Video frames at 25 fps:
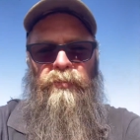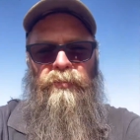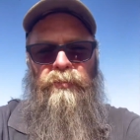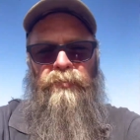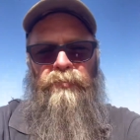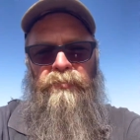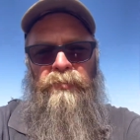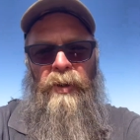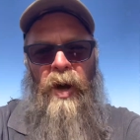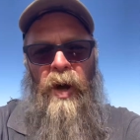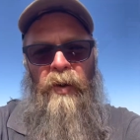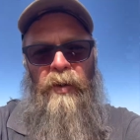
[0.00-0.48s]

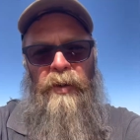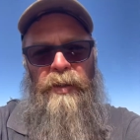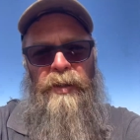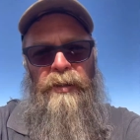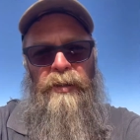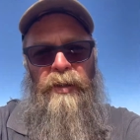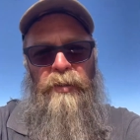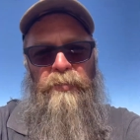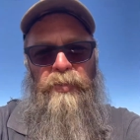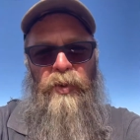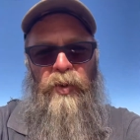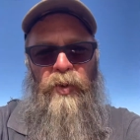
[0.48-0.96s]
mower that
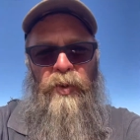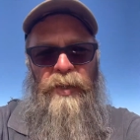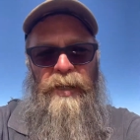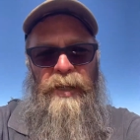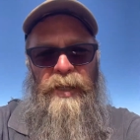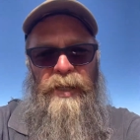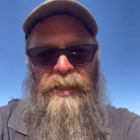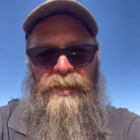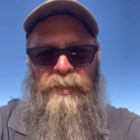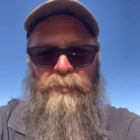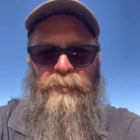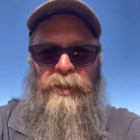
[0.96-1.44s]
I bought
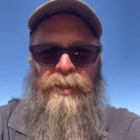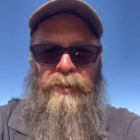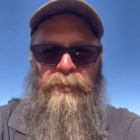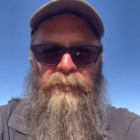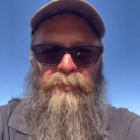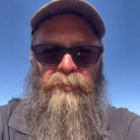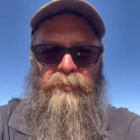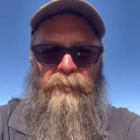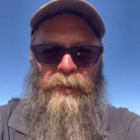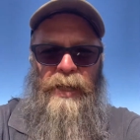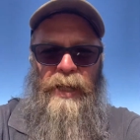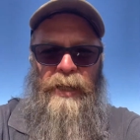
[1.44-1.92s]
is a bit
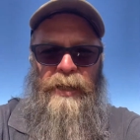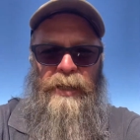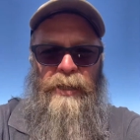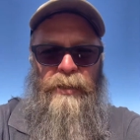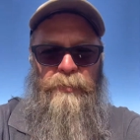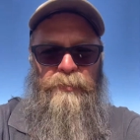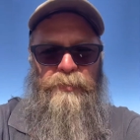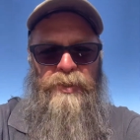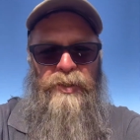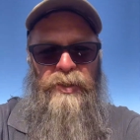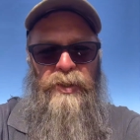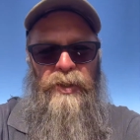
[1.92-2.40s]
bloody
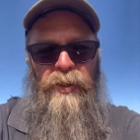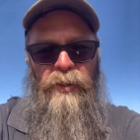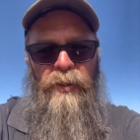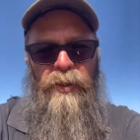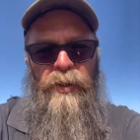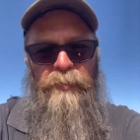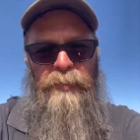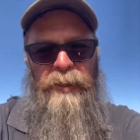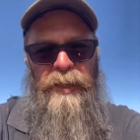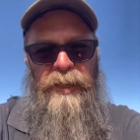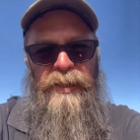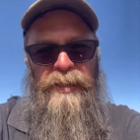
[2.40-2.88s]

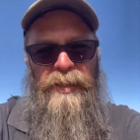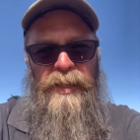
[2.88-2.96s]
obscure, because